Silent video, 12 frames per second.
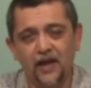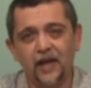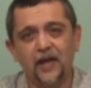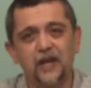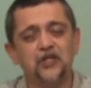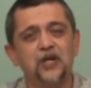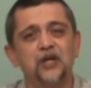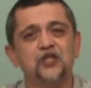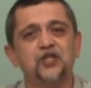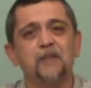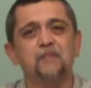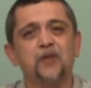It is in the
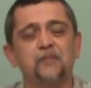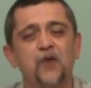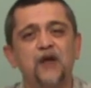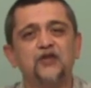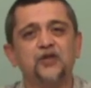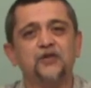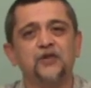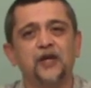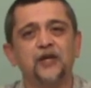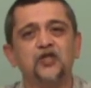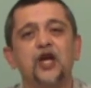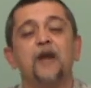simple present
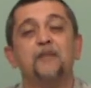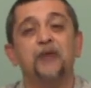tense,